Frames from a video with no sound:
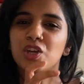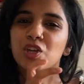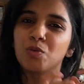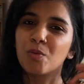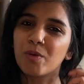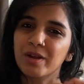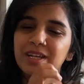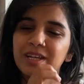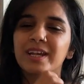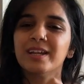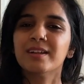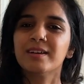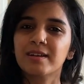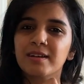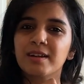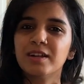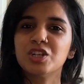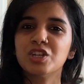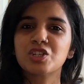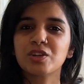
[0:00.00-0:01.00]
you want to get a
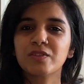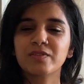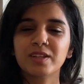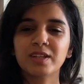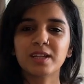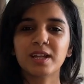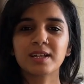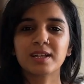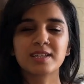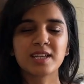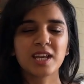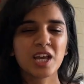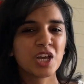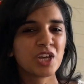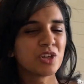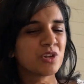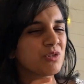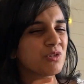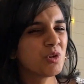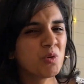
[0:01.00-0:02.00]
crunch of the nuts.
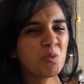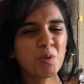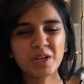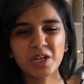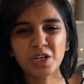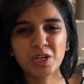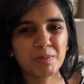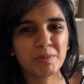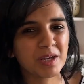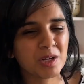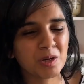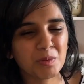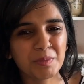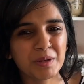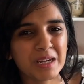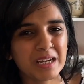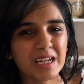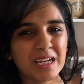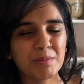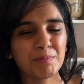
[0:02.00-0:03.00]
You don't want it to be
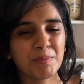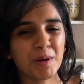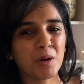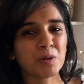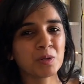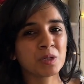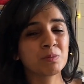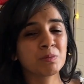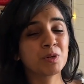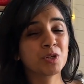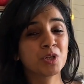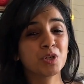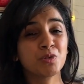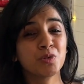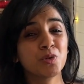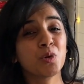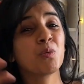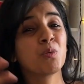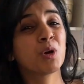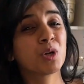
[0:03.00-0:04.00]
completely powder, but you
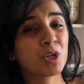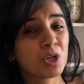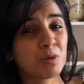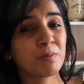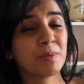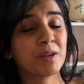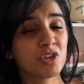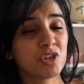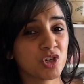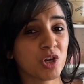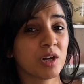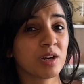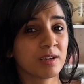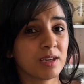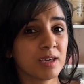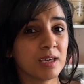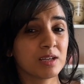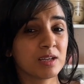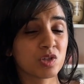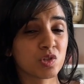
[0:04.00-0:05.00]
don't want it to be
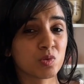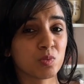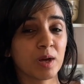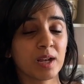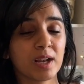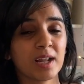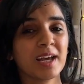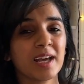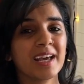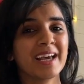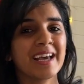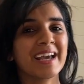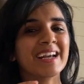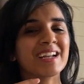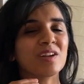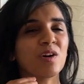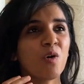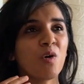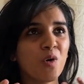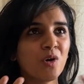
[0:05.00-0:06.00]
chunky as well.
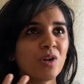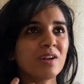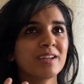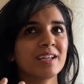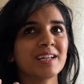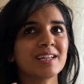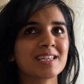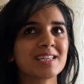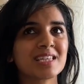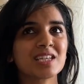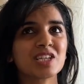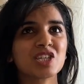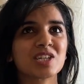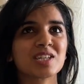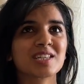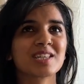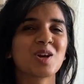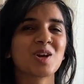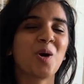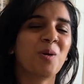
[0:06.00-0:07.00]
It all needs to
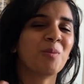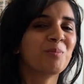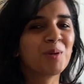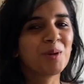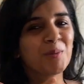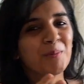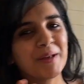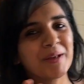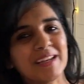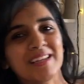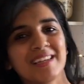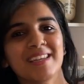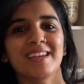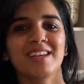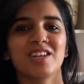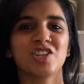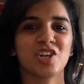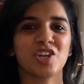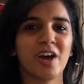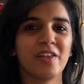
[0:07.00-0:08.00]
just complement
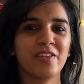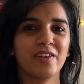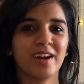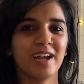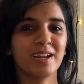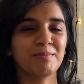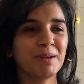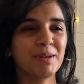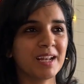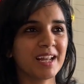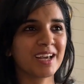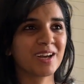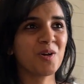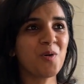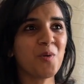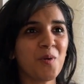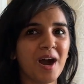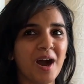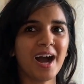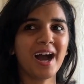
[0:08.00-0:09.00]
each other and be like,
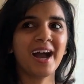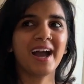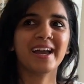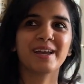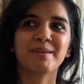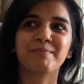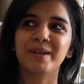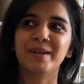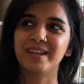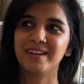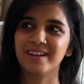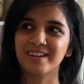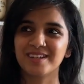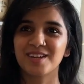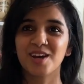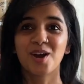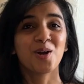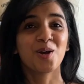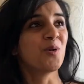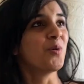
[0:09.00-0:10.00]
oh hi peanut,
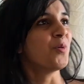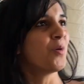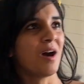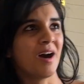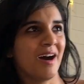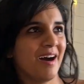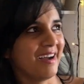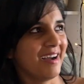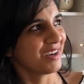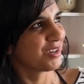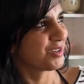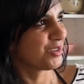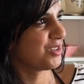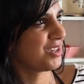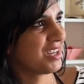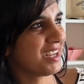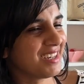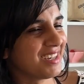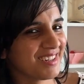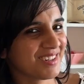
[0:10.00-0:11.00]
oh hi
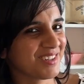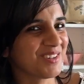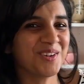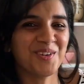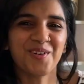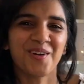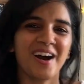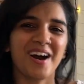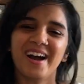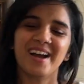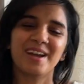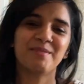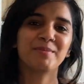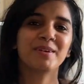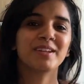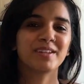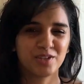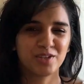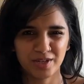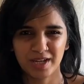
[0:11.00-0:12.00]
coriander, oh hi
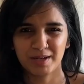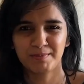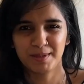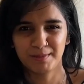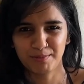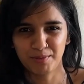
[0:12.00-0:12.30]
mint. You get my